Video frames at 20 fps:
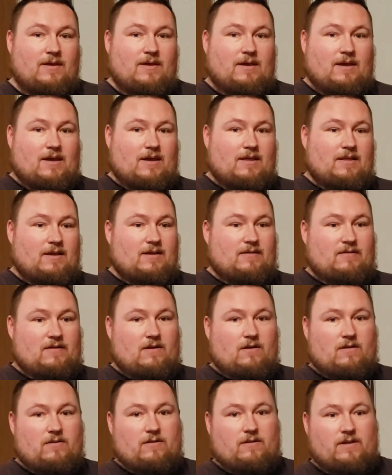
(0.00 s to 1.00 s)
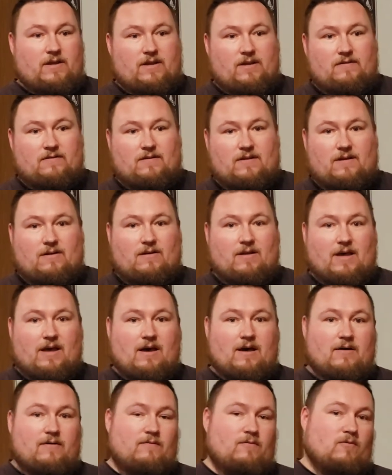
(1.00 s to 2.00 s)
And like I said, all the links that I'll
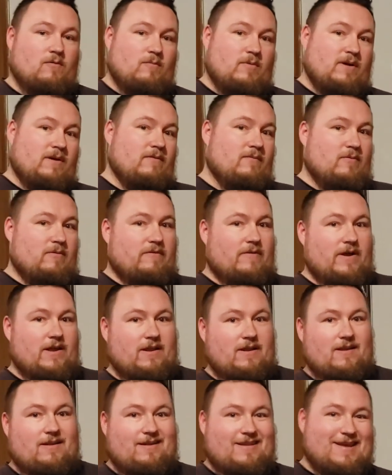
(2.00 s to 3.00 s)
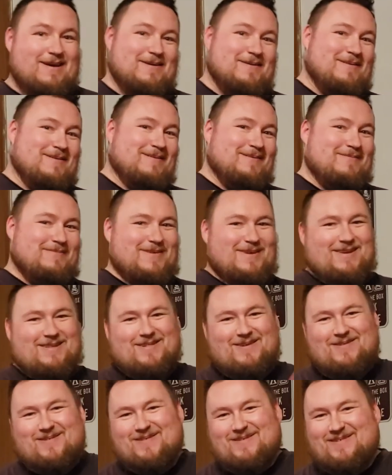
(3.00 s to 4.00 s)
have will be provided down
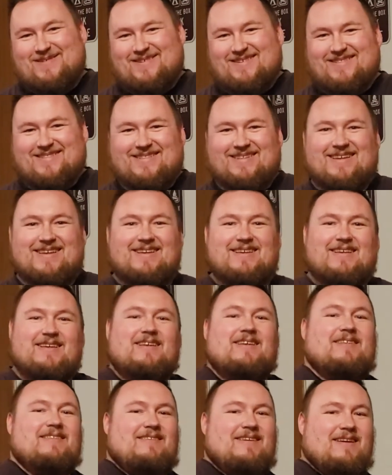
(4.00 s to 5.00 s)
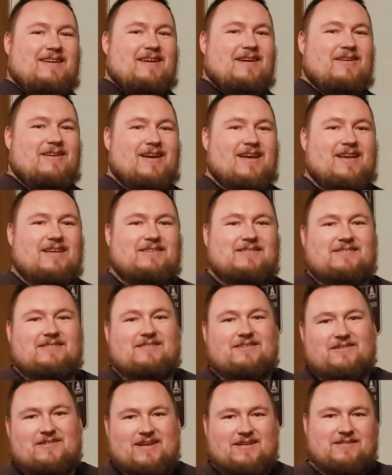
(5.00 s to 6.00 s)
below. Take care, guys.
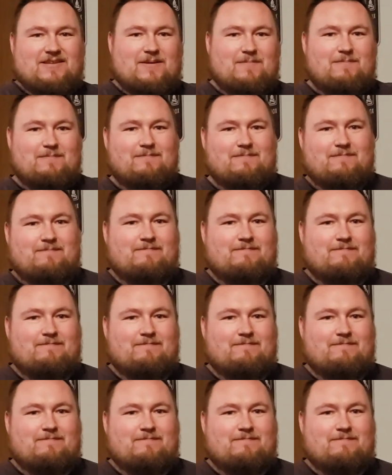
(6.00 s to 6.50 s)
Till next time.